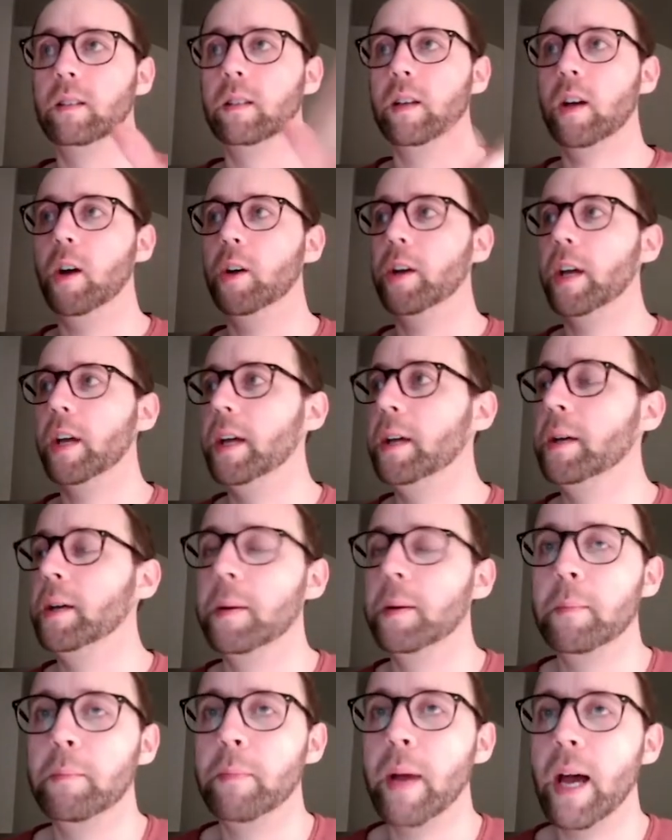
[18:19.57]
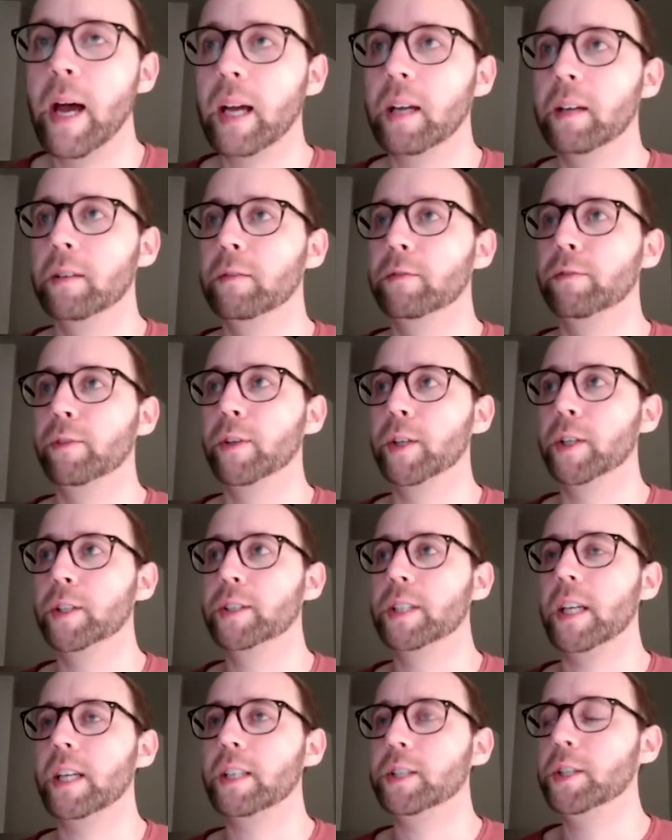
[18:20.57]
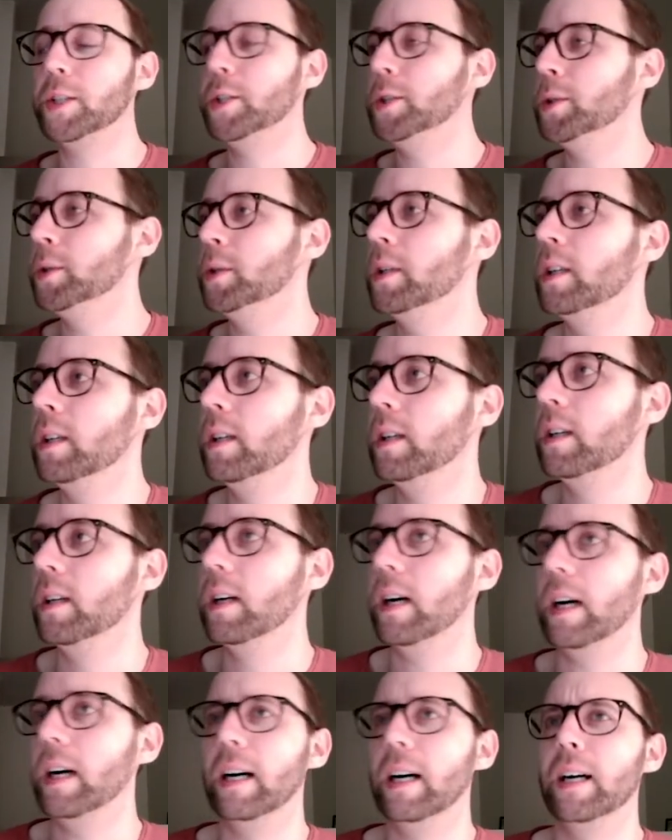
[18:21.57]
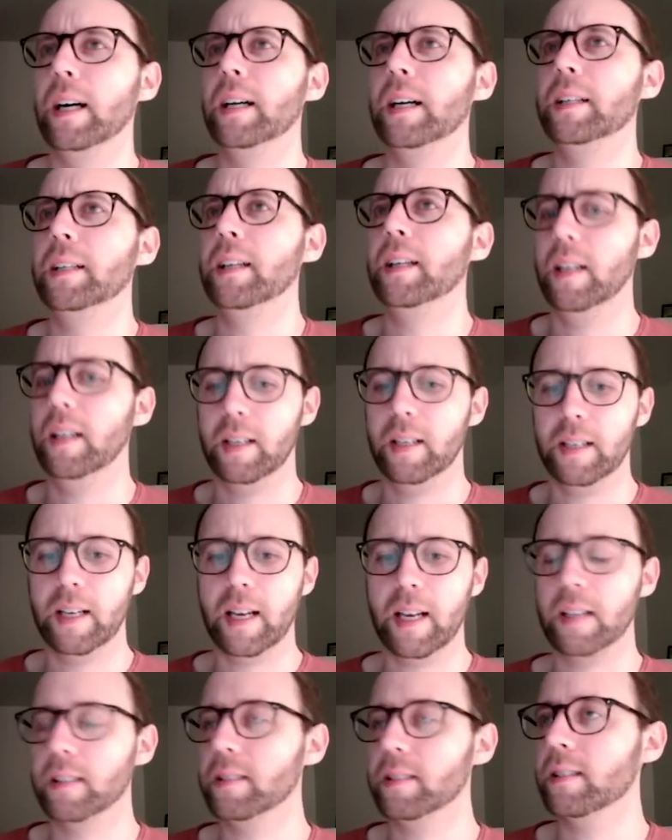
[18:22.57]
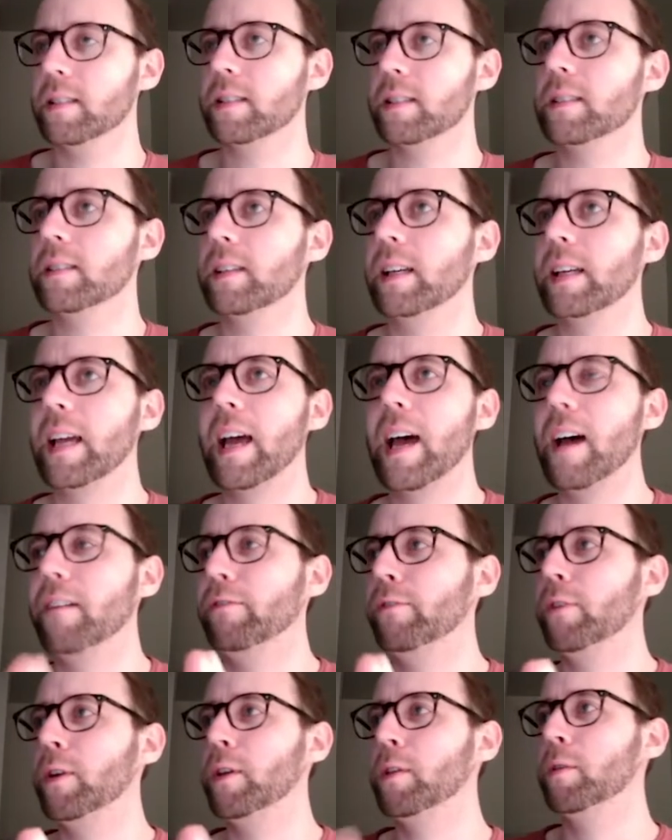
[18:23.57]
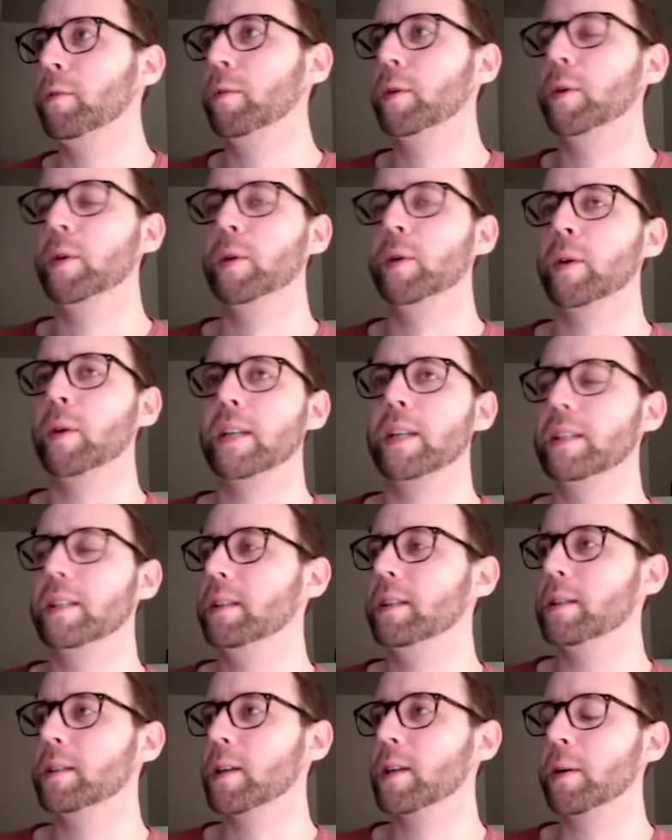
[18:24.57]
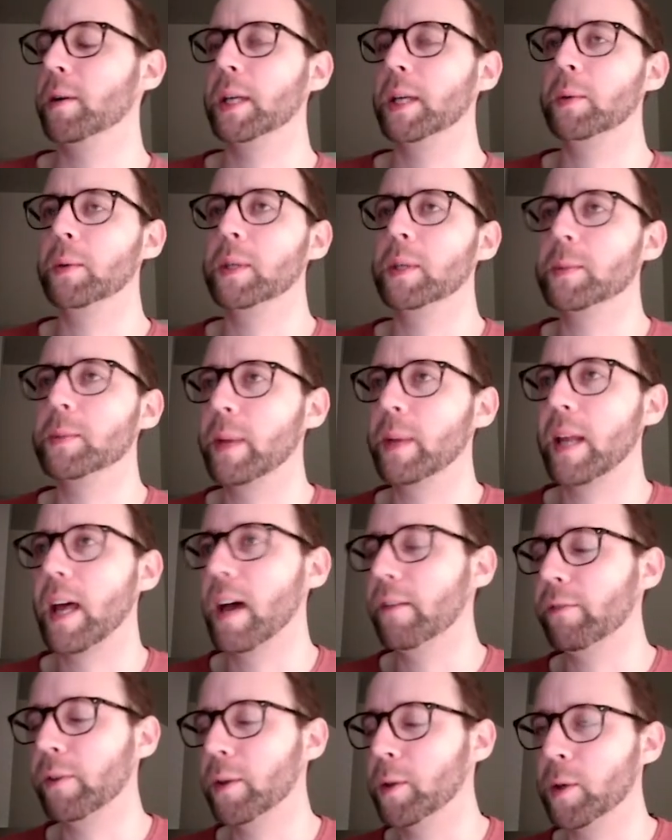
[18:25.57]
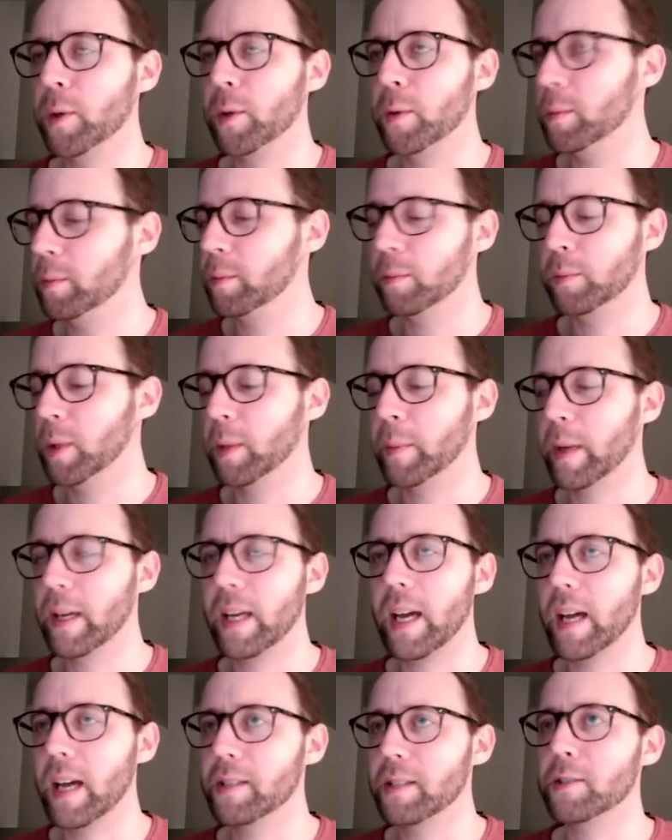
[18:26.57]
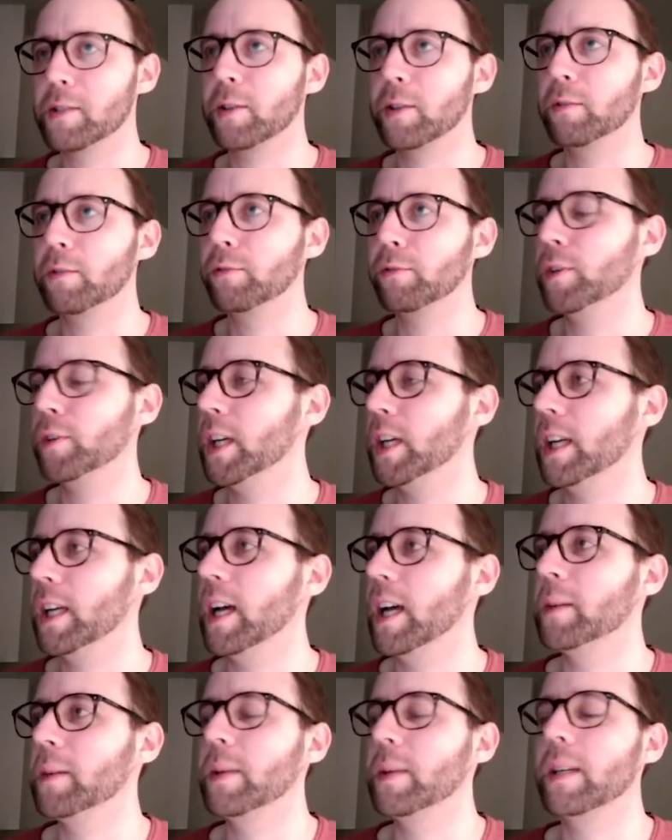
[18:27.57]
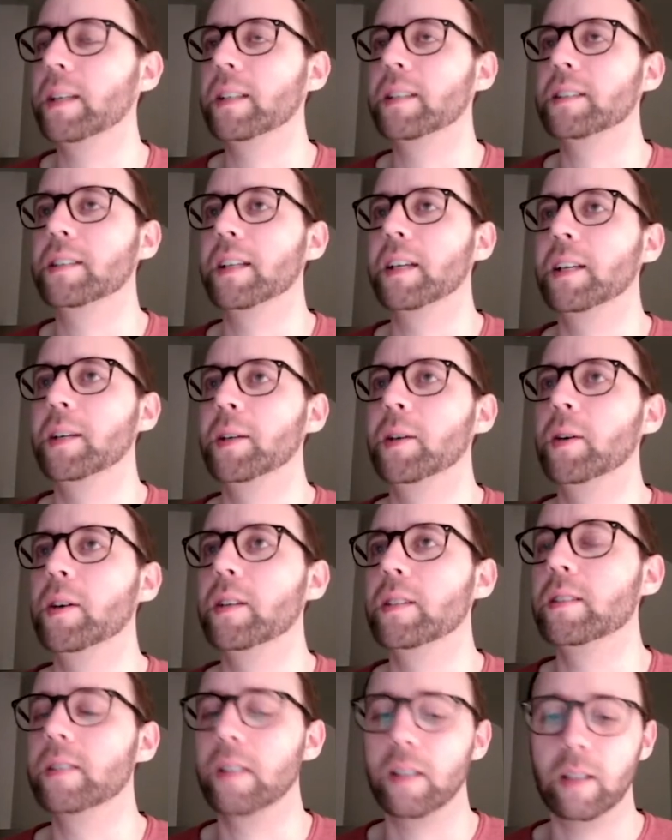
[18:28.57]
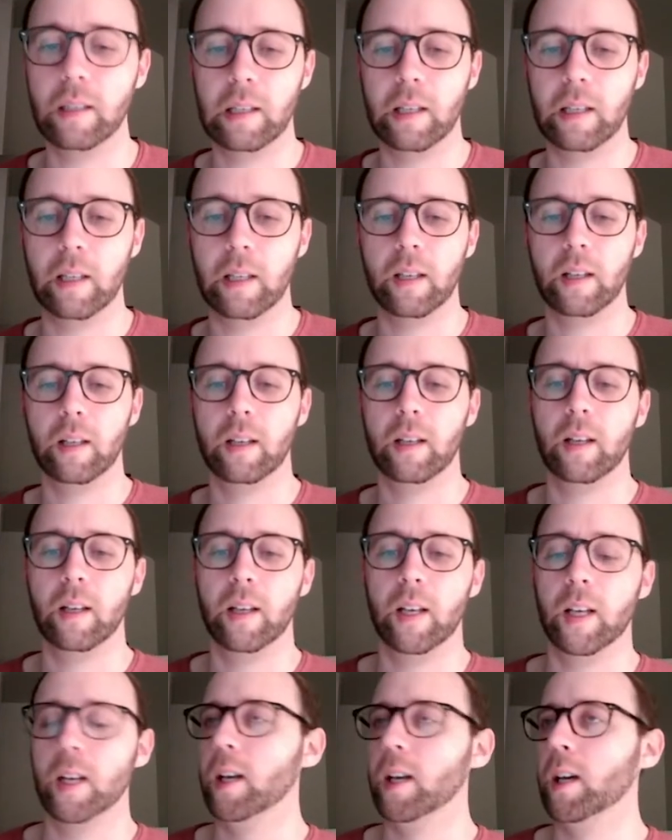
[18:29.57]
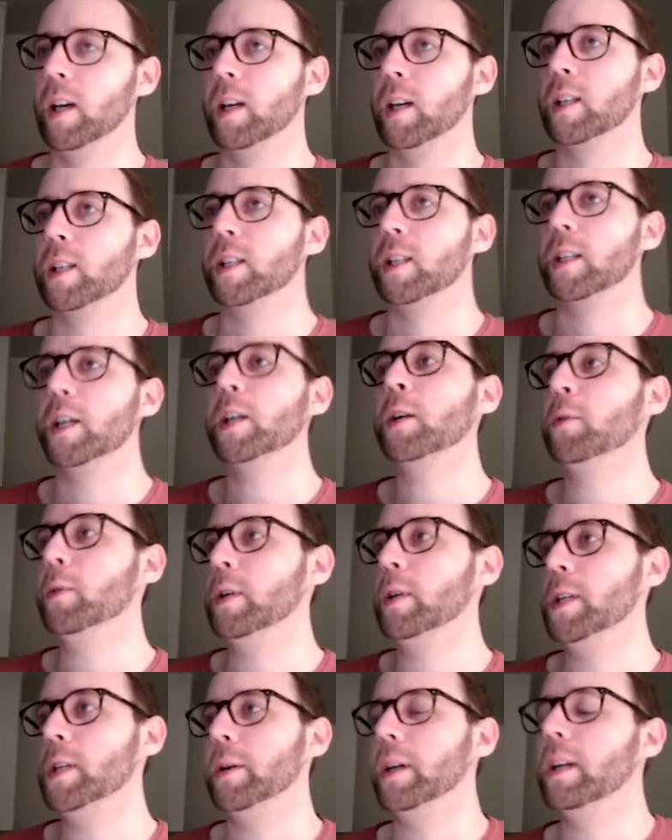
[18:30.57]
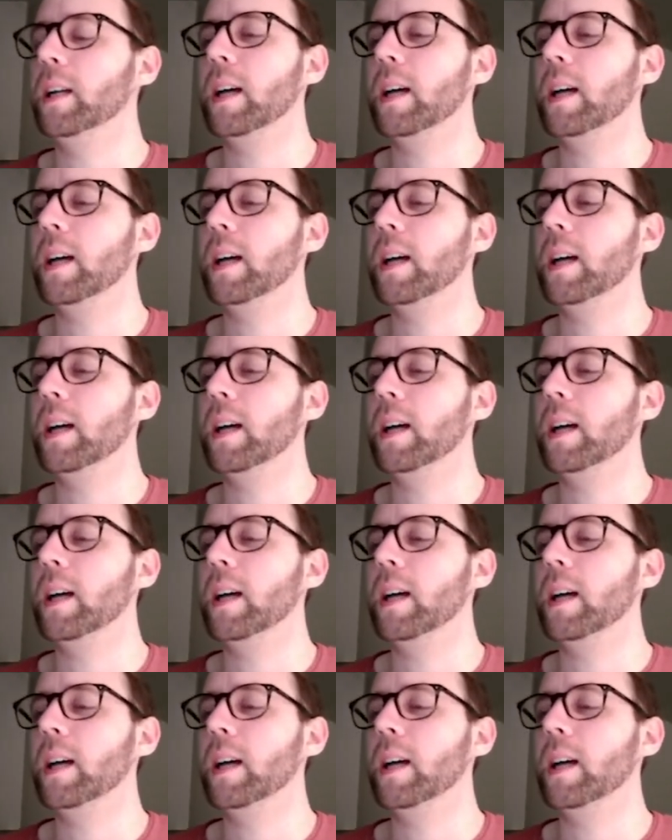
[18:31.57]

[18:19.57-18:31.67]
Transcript: okay, back for take two on analysis. Like halfway through, I did this already once, but halfway through, one of my cats just started freaking out and making a ton of noise. So, gonna redo it.